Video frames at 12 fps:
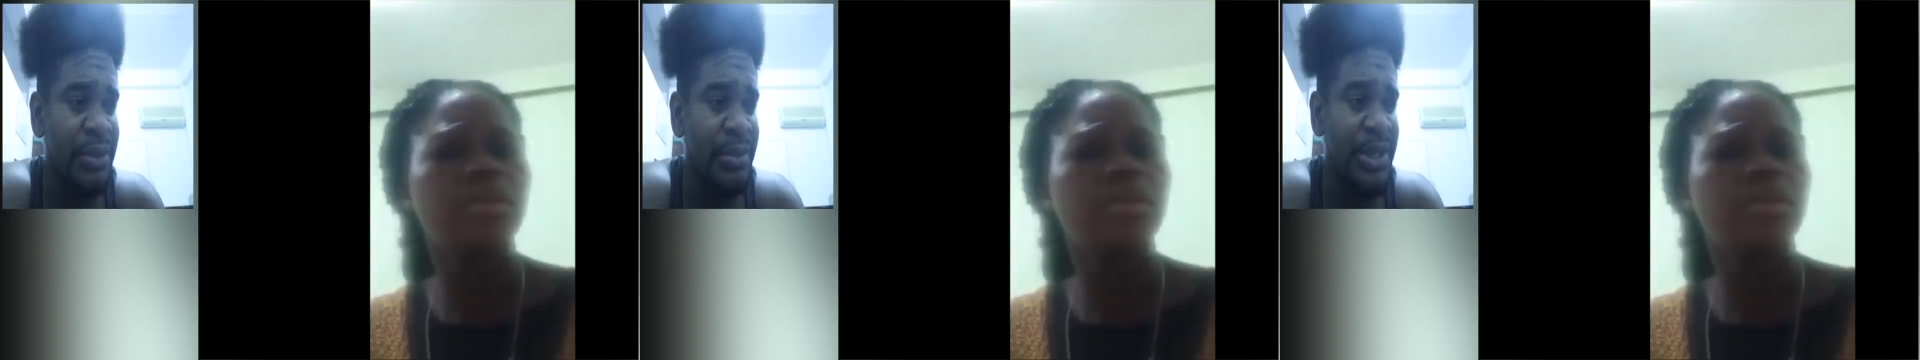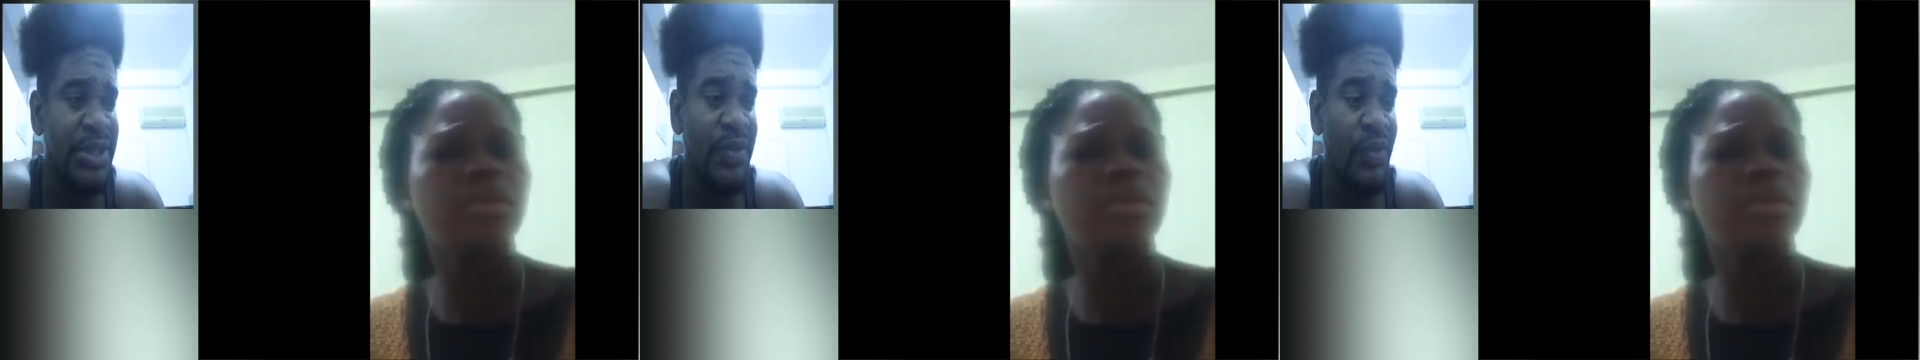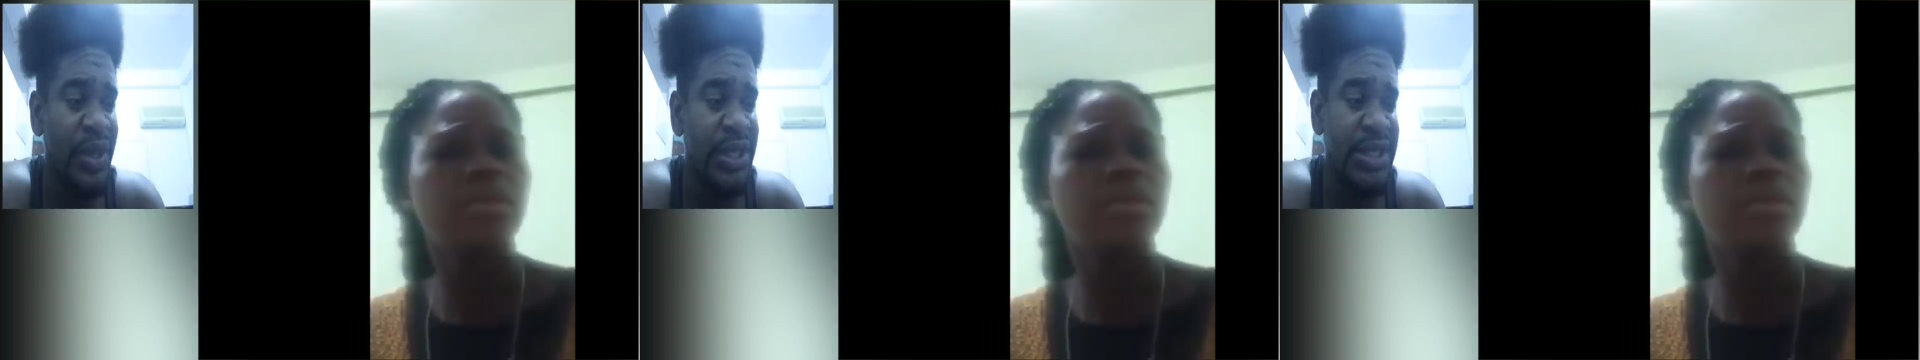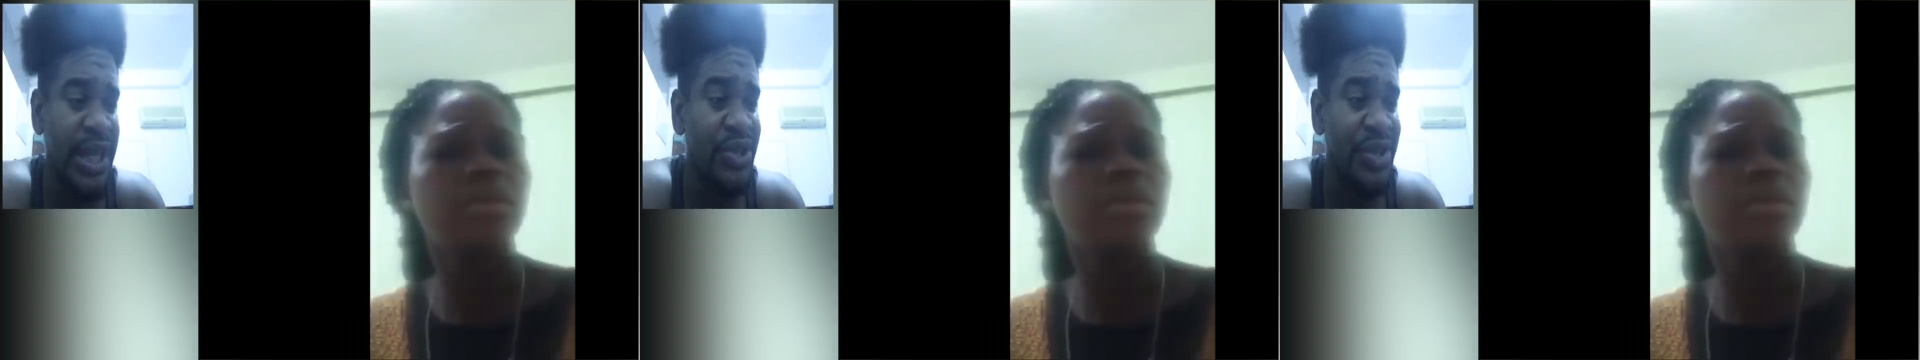Based on what
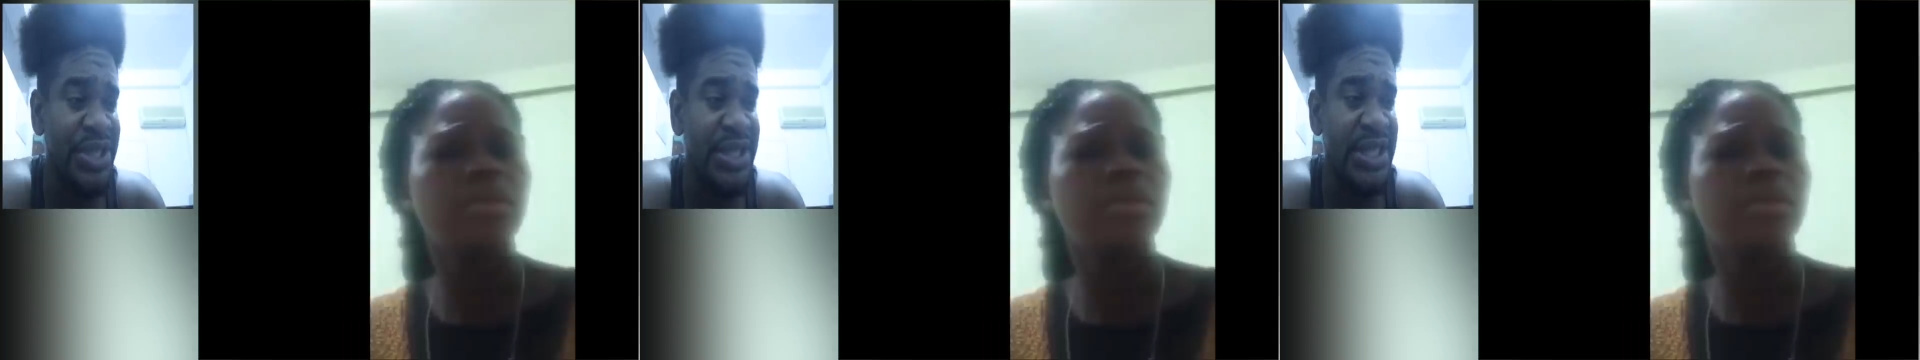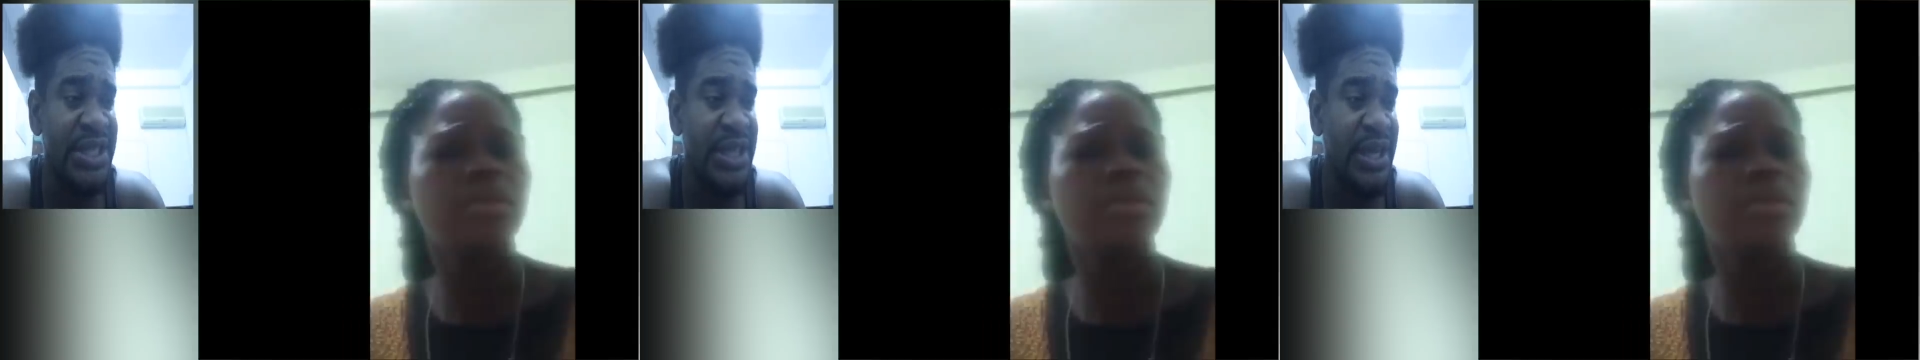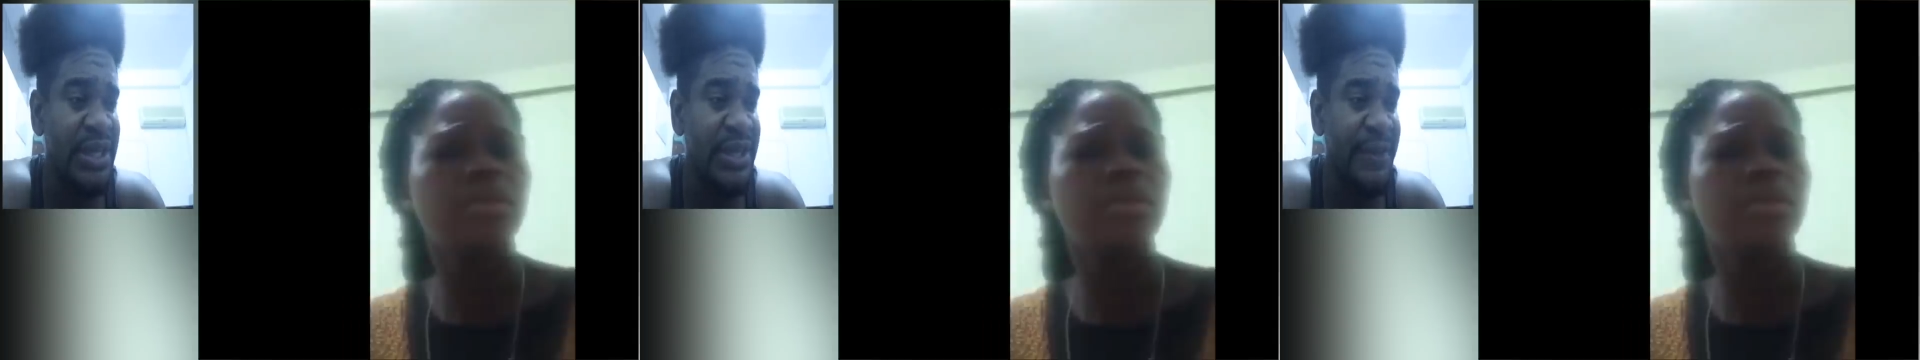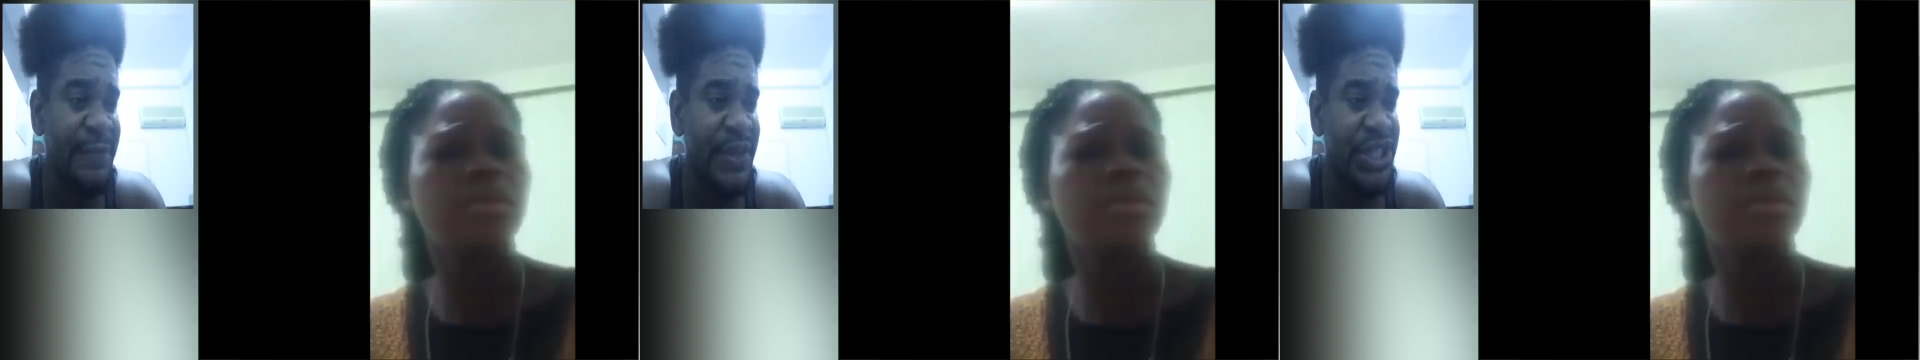is, and you can see it in her, in
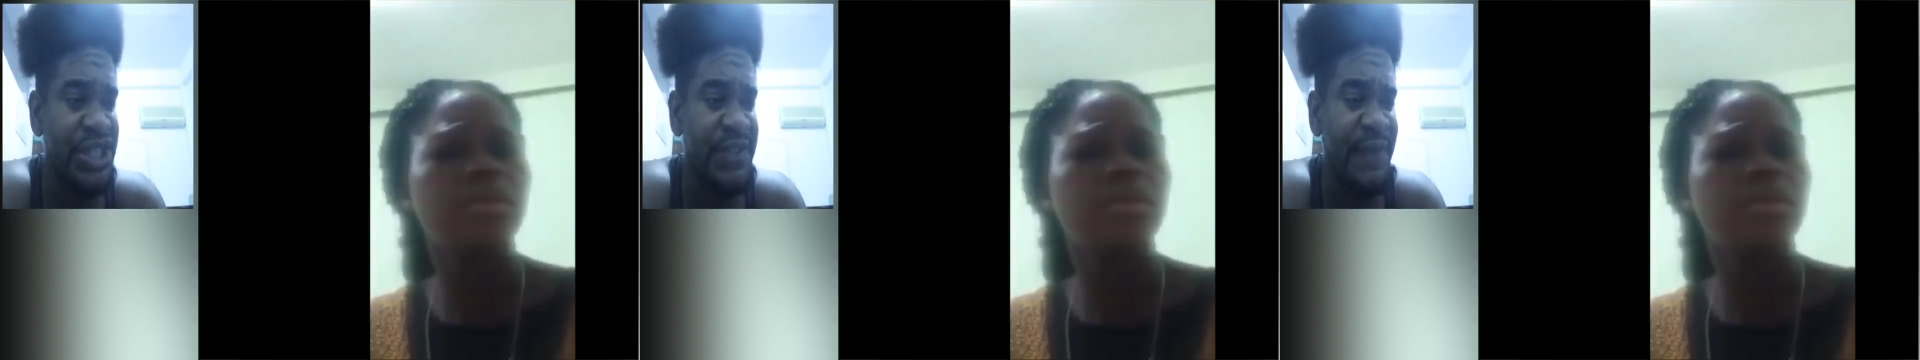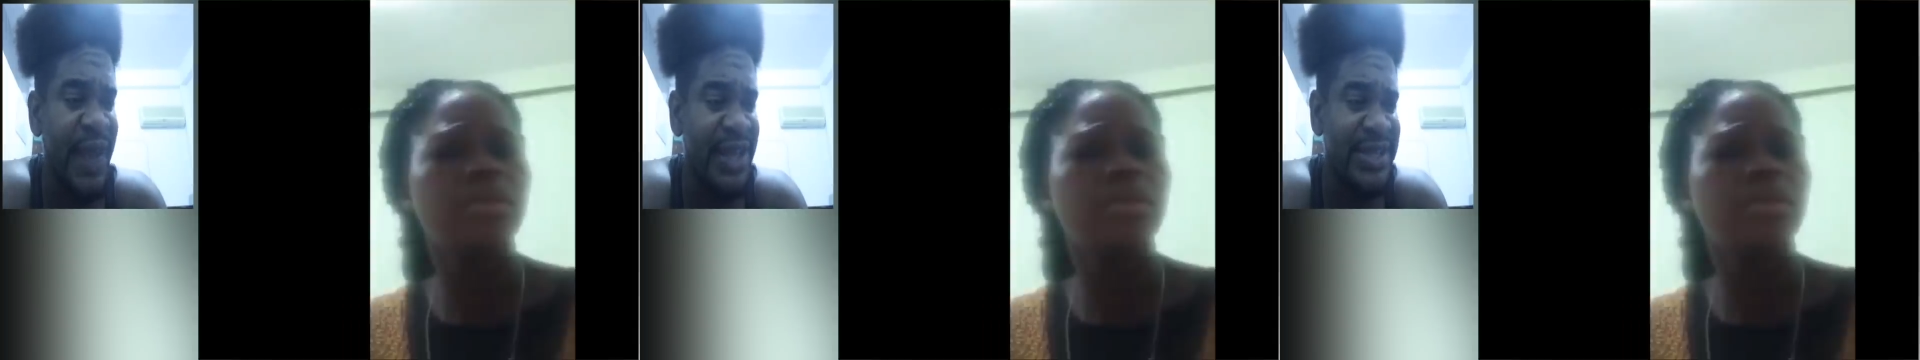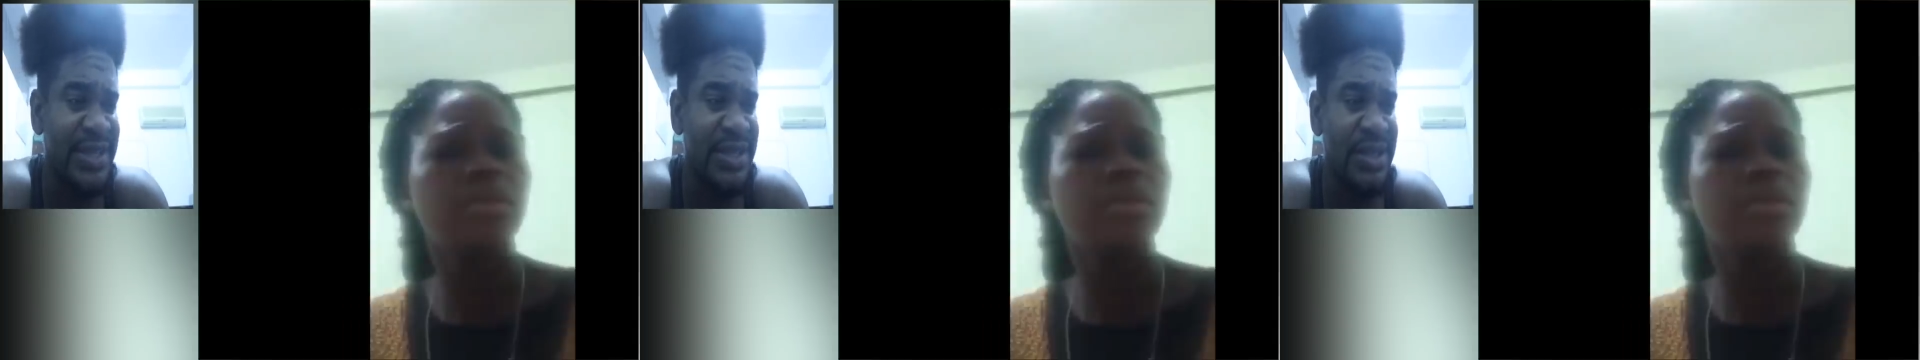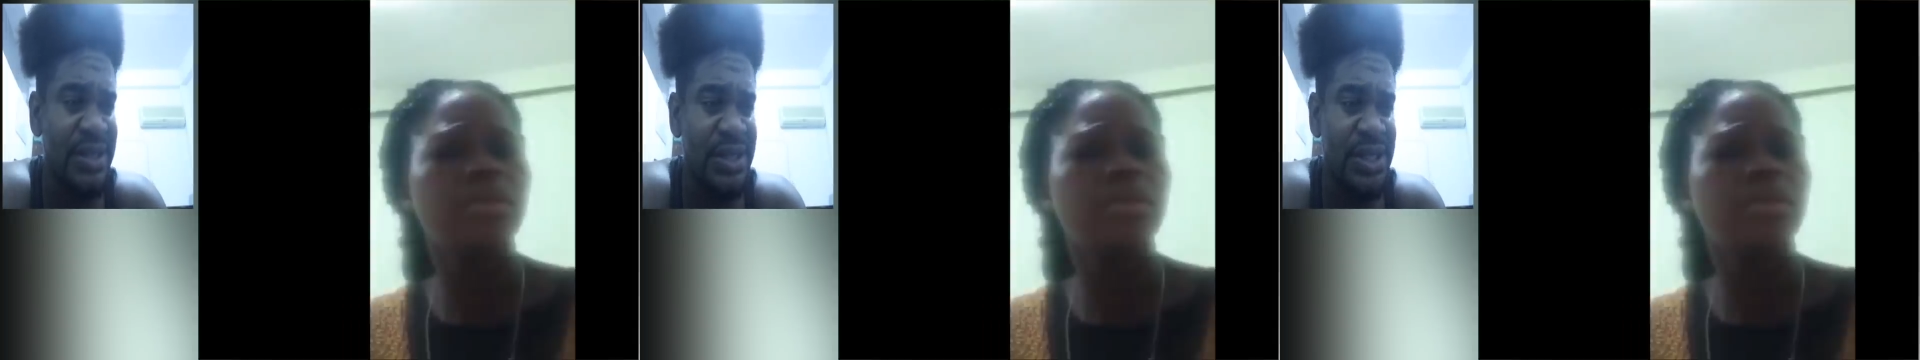her face. She's vexed.